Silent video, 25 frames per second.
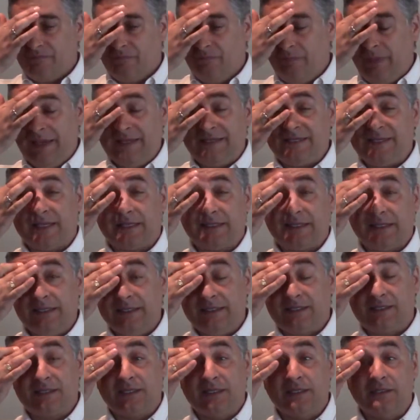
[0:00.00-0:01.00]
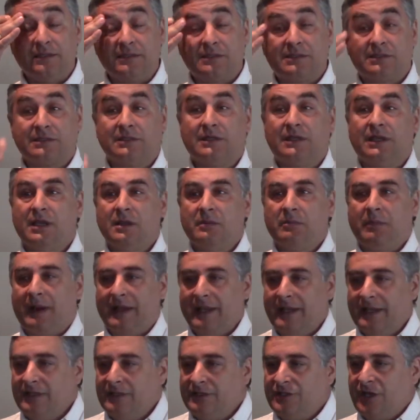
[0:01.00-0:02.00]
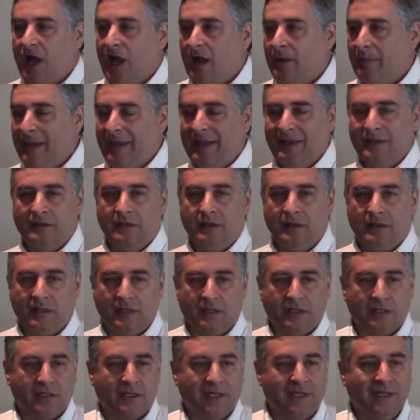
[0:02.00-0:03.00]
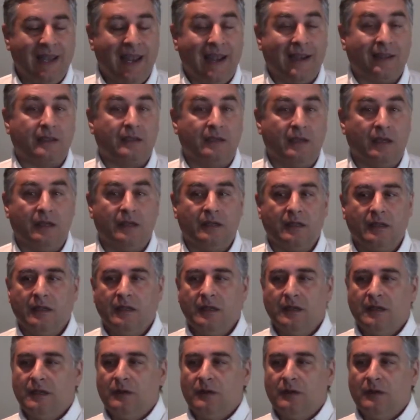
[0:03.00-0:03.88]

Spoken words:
basically since my job ended in Connecticut.